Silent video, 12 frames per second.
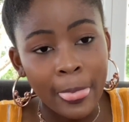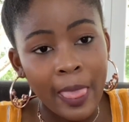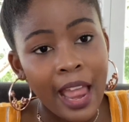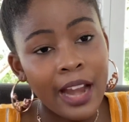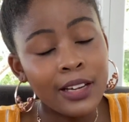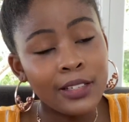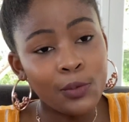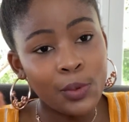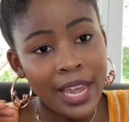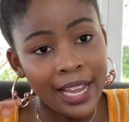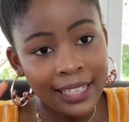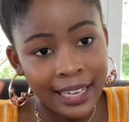and we
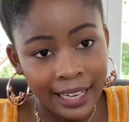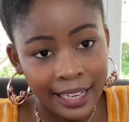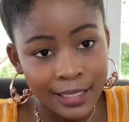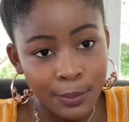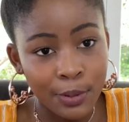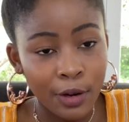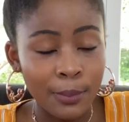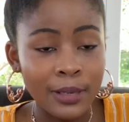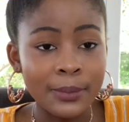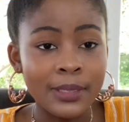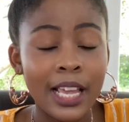had rat problems.